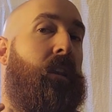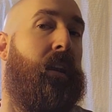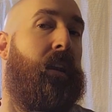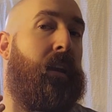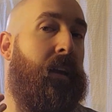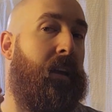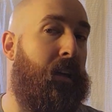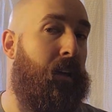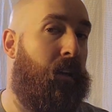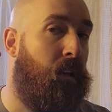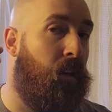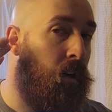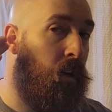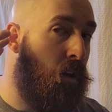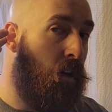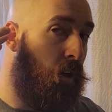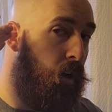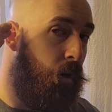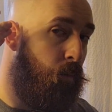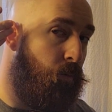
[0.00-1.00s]
the neck,
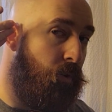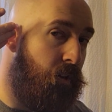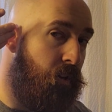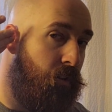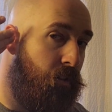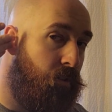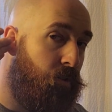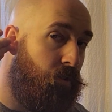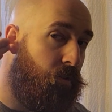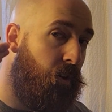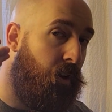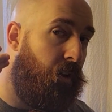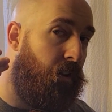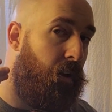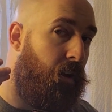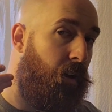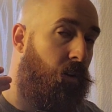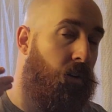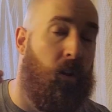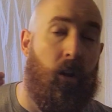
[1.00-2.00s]
when you need to
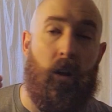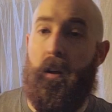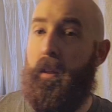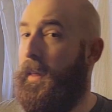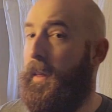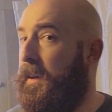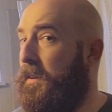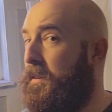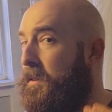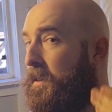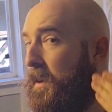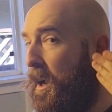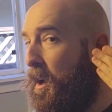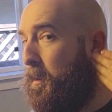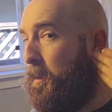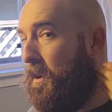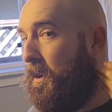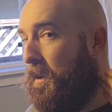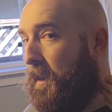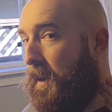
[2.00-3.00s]
straighten out that
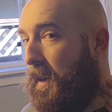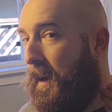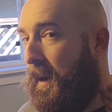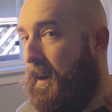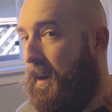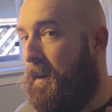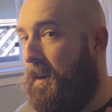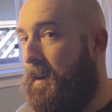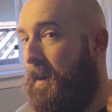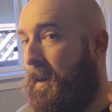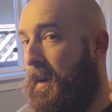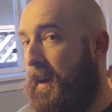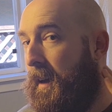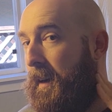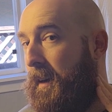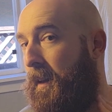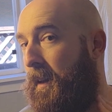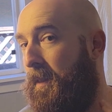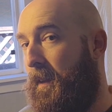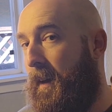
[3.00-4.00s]
sideburn line
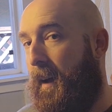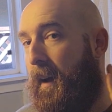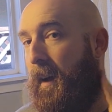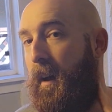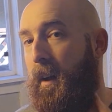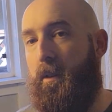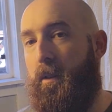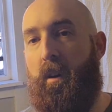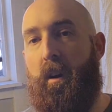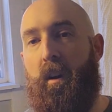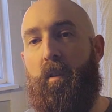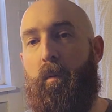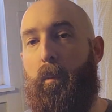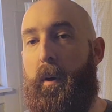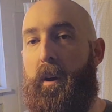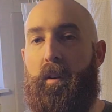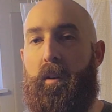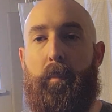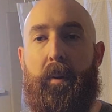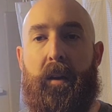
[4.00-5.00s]
and get that. I do all of
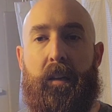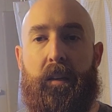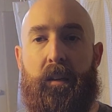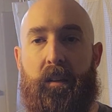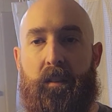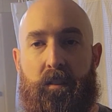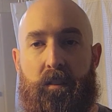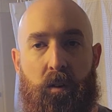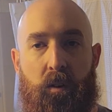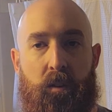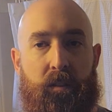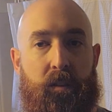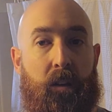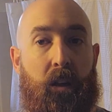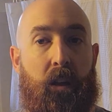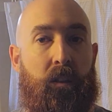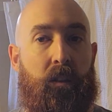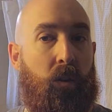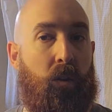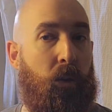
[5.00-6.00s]
my own maintenance, so it's
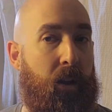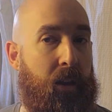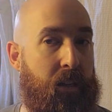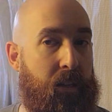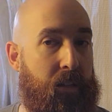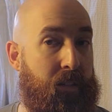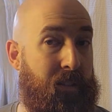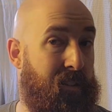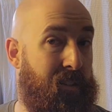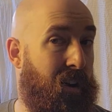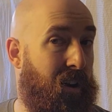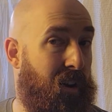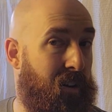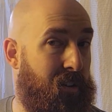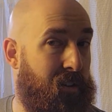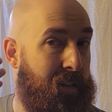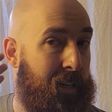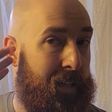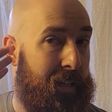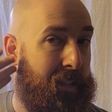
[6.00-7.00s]
not the greatest. It's
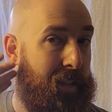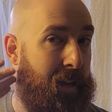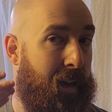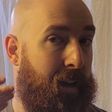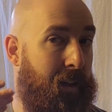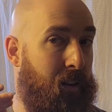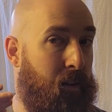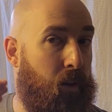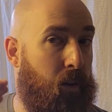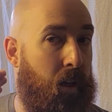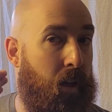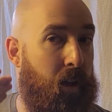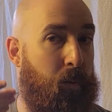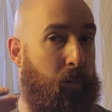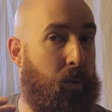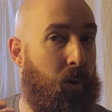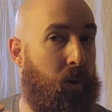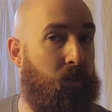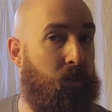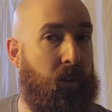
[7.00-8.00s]
hard to get that
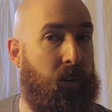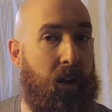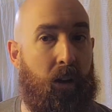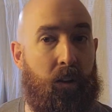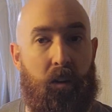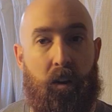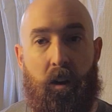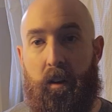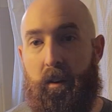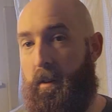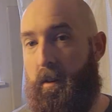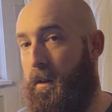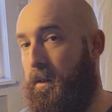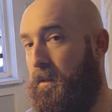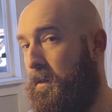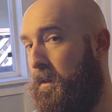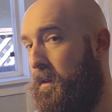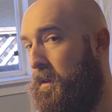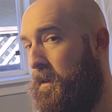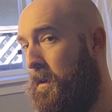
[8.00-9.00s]
line profiled on your
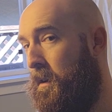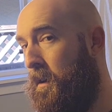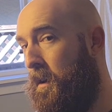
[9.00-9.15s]
own.